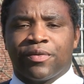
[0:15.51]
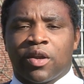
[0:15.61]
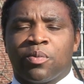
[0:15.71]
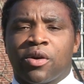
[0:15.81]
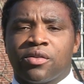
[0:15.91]

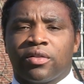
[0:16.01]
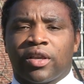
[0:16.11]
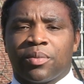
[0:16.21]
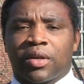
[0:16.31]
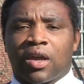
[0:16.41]
a brother of
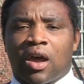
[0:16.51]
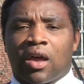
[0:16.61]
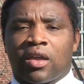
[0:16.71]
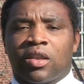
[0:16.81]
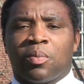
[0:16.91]
Lambda
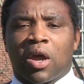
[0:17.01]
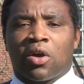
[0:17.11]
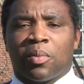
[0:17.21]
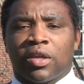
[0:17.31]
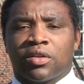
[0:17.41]
Chi and a
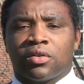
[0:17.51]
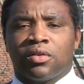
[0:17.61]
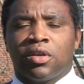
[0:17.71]
bio major.